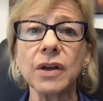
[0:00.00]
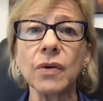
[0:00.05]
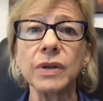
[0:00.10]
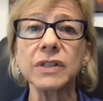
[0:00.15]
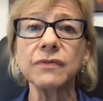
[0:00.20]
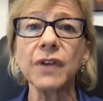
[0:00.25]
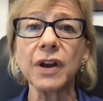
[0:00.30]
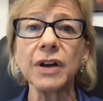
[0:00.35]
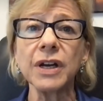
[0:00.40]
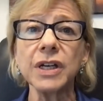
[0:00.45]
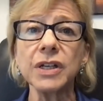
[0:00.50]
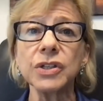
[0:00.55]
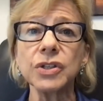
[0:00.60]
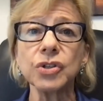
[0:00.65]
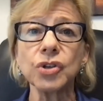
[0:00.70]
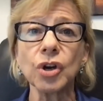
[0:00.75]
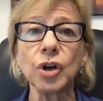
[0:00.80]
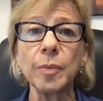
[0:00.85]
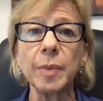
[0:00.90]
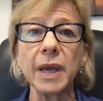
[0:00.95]
very
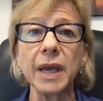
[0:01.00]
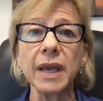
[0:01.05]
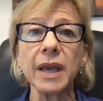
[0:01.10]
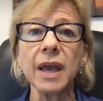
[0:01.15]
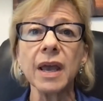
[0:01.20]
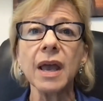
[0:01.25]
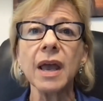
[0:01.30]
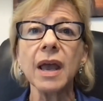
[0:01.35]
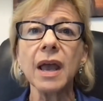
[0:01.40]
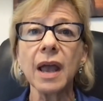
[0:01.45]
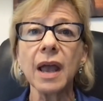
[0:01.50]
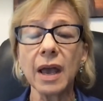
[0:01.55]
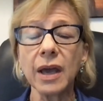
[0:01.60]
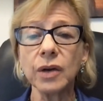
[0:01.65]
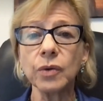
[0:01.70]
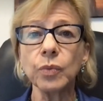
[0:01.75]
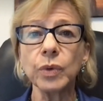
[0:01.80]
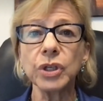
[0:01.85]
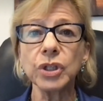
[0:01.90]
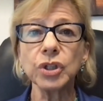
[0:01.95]
disturbing,
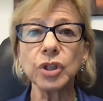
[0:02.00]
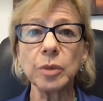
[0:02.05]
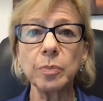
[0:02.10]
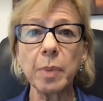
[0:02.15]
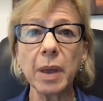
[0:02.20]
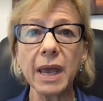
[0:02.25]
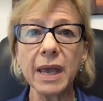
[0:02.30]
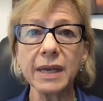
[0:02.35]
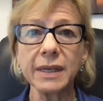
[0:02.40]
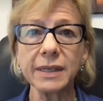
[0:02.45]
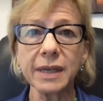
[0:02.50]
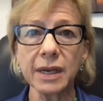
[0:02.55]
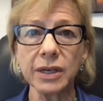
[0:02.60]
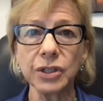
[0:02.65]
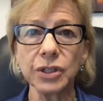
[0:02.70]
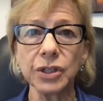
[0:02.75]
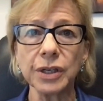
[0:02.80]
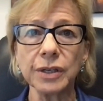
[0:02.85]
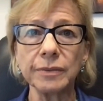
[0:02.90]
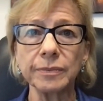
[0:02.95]
and we should pay
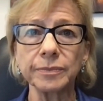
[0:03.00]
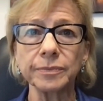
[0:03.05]
attention.